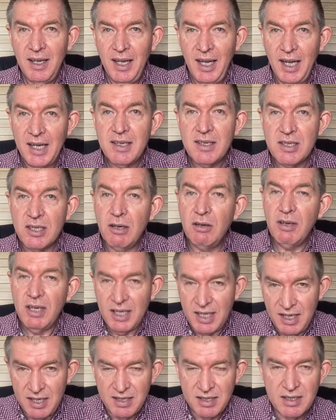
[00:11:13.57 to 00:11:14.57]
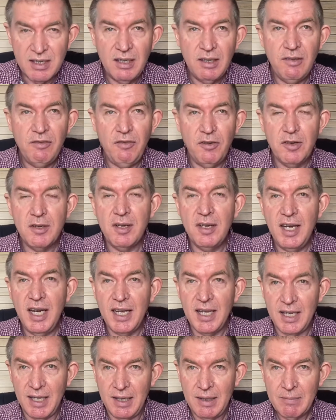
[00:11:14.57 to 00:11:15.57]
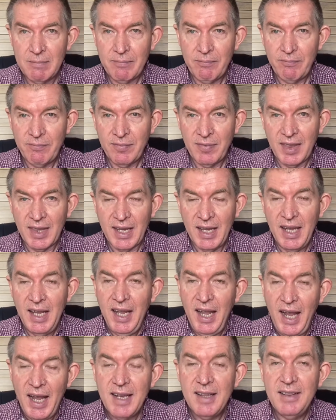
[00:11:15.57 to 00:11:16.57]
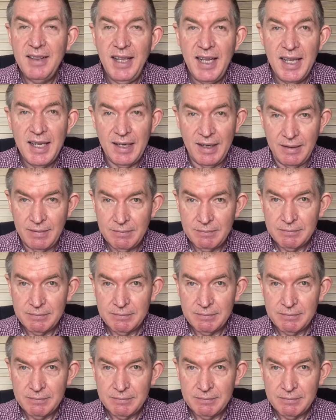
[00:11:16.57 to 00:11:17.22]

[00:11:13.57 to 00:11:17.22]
And so it is still for today. And then,